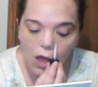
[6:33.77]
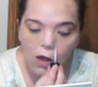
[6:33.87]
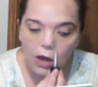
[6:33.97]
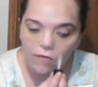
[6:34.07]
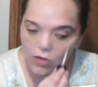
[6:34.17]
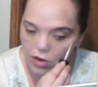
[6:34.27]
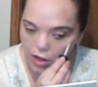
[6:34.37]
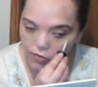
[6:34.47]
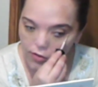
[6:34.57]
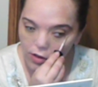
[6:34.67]
Not all of
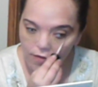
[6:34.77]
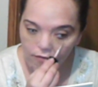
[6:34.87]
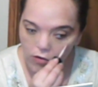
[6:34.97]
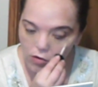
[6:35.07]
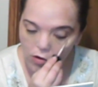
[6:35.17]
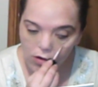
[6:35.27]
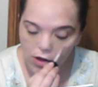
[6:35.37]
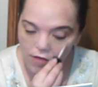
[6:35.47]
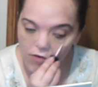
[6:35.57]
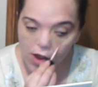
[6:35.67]
it, like the cover
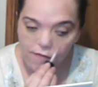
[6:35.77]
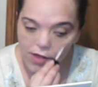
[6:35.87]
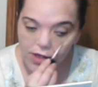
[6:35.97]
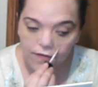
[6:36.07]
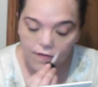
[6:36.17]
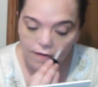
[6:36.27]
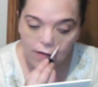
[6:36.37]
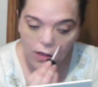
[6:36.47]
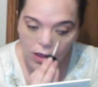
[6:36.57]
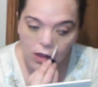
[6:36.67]
or cover
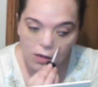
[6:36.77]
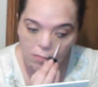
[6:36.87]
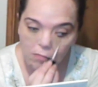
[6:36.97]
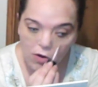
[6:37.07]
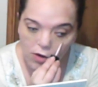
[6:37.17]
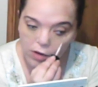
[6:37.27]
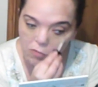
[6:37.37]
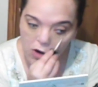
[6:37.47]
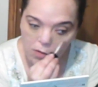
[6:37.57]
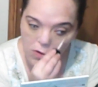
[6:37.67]
FX
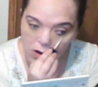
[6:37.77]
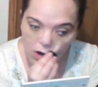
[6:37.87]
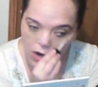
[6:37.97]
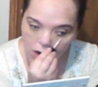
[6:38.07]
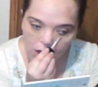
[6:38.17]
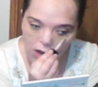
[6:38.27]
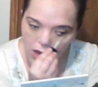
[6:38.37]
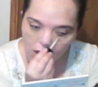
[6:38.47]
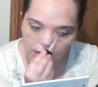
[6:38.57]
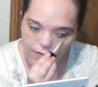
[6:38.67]
blurring primer.
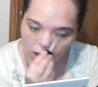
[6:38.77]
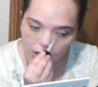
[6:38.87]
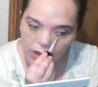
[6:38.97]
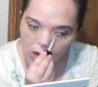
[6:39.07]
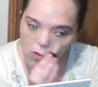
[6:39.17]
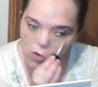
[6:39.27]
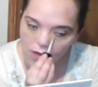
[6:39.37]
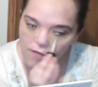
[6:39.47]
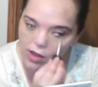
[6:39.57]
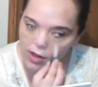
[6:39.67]
If y'all
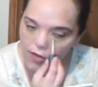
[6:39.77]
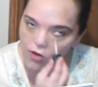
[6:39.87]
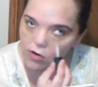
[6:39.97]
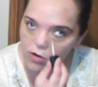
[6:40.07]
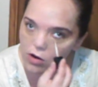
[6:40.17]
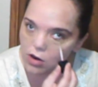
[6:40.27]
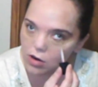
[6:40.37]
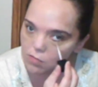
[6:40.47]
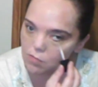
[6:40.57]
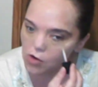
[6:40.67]
know of another
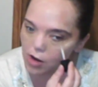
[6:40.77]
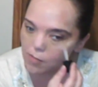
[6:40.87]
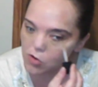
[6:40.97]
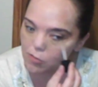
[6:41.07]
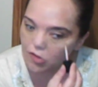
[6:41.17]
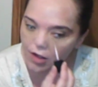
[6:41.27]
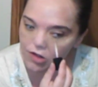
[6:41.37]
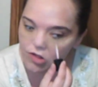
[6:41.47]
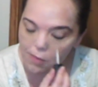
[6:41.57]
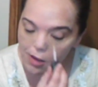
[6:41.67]
primer
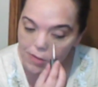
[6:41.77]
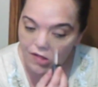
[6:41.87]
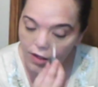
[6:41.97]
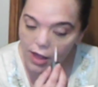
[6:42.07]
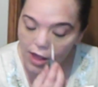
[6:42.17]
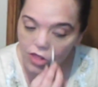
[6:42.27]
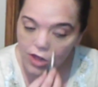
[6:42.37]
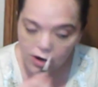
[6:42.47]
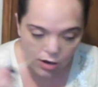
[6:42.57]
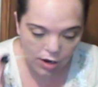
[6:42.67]
besides the baby skin
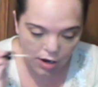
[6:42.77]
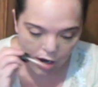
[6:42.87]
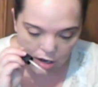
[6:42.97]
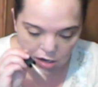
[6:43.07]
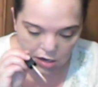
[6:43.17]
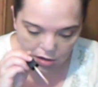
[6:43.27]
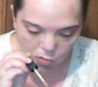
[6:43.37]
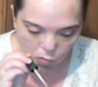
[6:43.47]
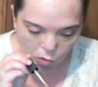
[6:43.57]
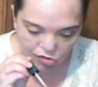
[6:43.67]
out there
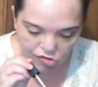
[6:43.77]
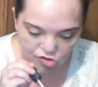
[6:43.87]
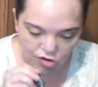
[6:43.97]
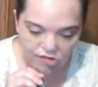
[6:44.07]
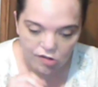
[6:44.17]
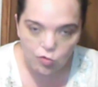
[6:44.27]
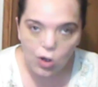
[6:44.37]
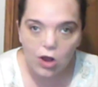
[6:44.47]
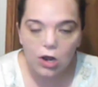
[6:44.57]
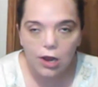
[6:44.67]
that works just
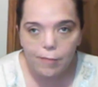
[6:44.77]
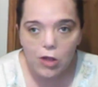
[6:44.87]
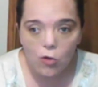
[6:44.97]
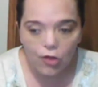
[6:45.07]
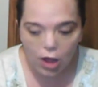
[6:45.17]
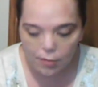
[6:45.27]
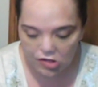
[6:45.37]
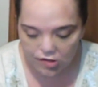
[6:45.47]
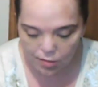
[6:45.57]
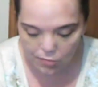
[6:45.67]
as well, let me know in the
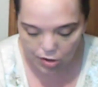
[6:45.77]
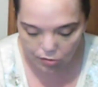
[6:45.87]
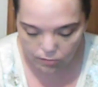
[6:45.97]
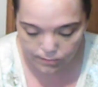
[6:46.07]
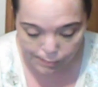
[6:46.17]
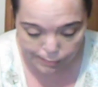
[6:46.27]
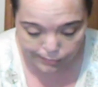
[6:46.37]
comments down below.